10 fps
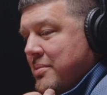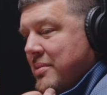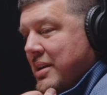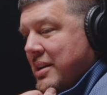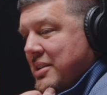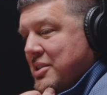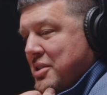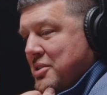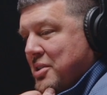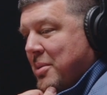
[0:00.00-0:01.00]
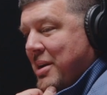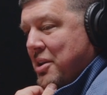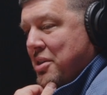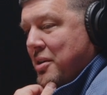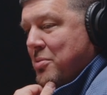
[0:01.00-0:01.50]
talk about it
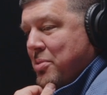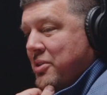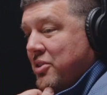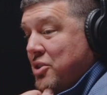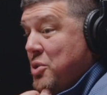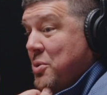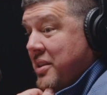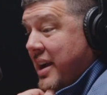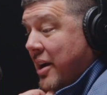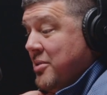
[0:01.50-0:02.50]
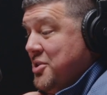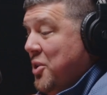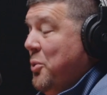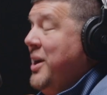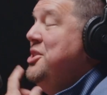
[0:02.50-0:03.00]
in third person. You were there.
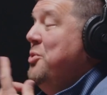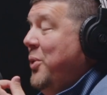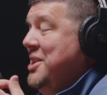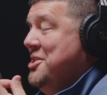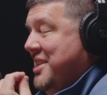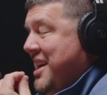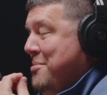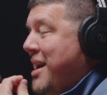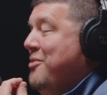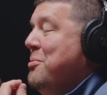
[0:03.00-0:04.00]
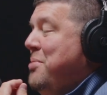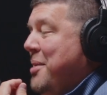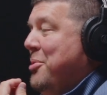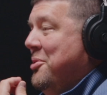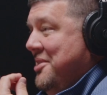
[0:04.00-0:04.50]
So we just got back from
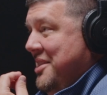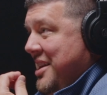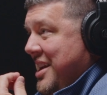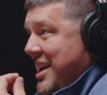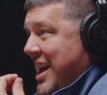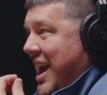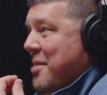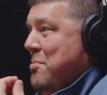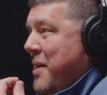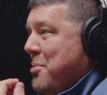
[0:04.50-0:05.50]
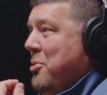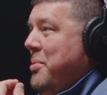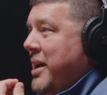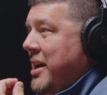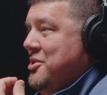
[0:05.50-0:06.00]
Pebble. And Pebble
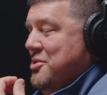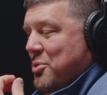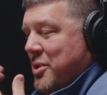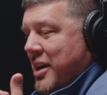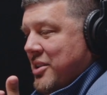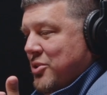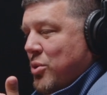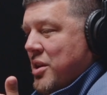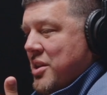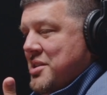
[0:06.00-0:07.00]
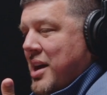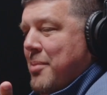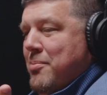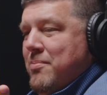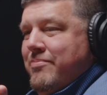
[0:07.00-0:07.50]
Beach was one of the
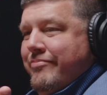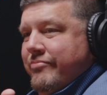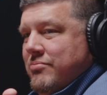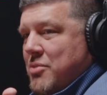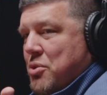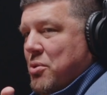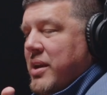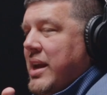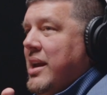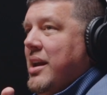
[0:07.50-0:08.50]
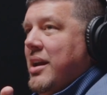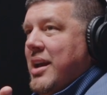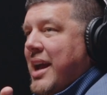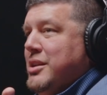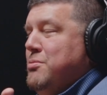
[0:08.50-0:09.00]
top 3
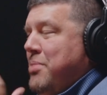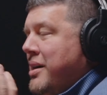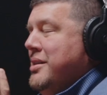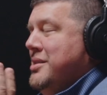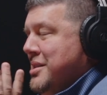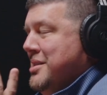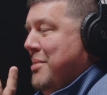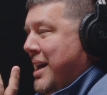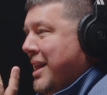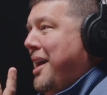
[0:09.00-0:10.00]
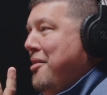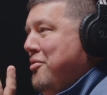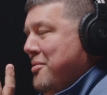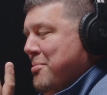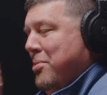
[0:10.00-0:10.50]
experiences of my
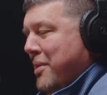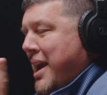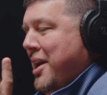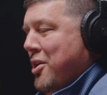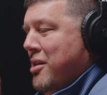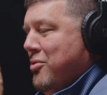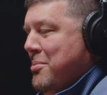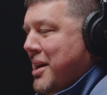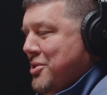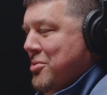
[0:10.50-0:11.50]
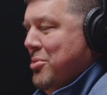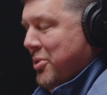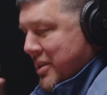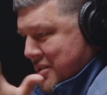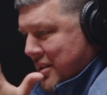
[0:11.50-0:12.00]
life, playing golf with my 2
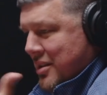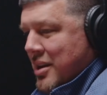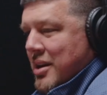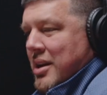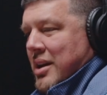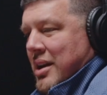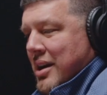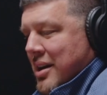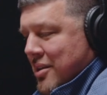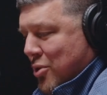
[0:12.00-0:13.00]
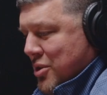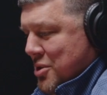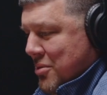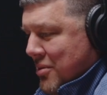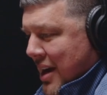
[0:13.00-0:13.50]
boys. And, of course,
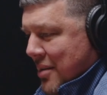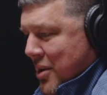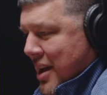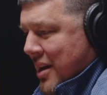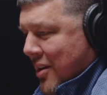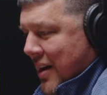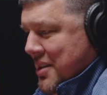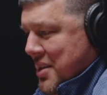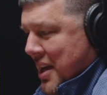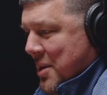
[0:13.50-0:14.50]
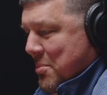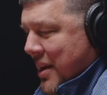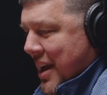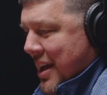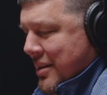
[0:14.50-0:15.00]
you and Ryan, we had a great time.
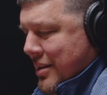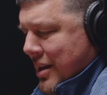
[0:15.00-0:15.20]
And